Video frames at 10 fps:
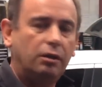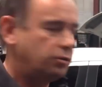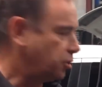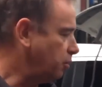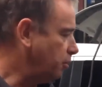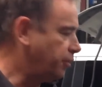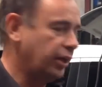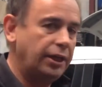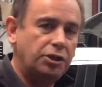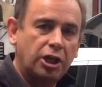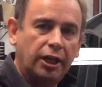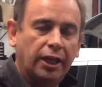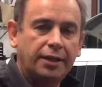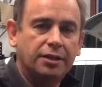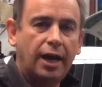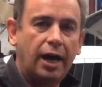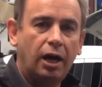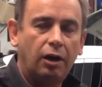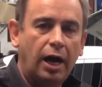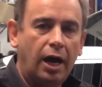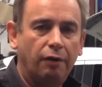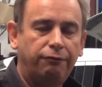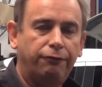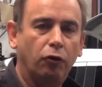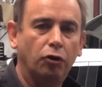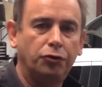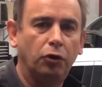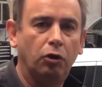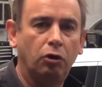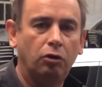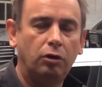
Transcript: to the GLXR four-door,